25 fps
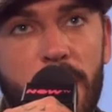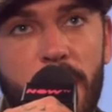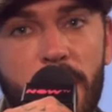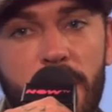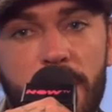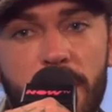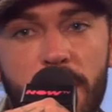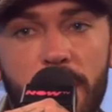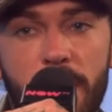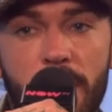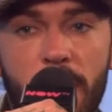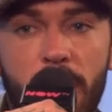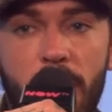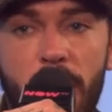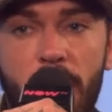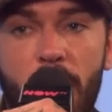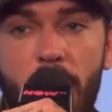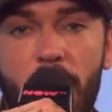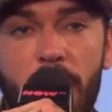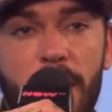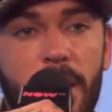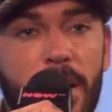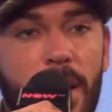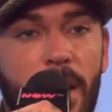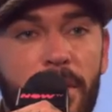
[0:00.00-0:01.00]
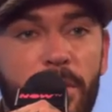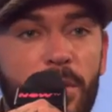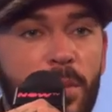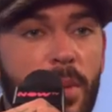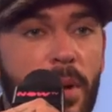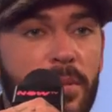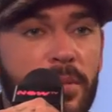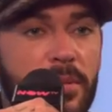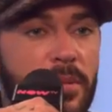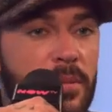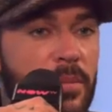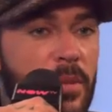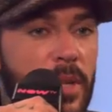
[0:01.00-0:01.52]
It's I think
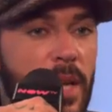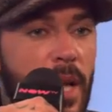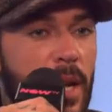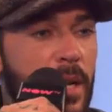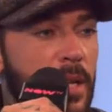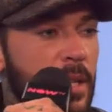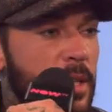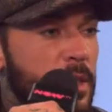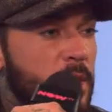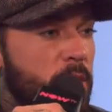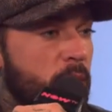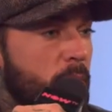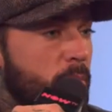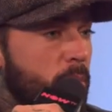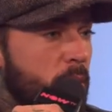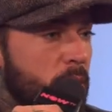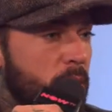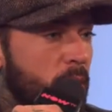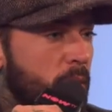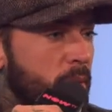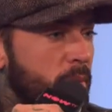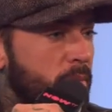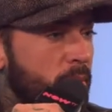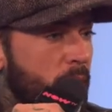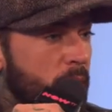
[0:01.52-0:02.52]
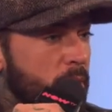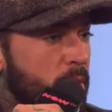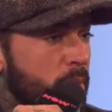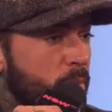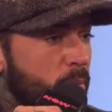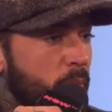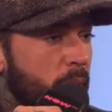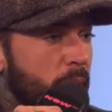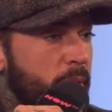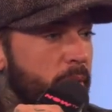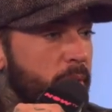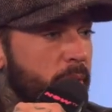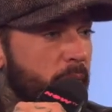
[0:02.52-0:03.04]
everyone from reality has generally done a fashion
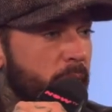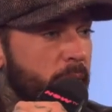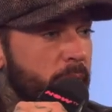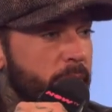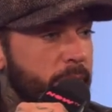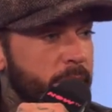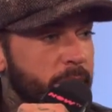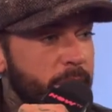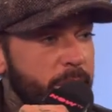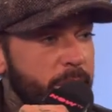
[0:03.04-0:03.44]
brand, haven't they?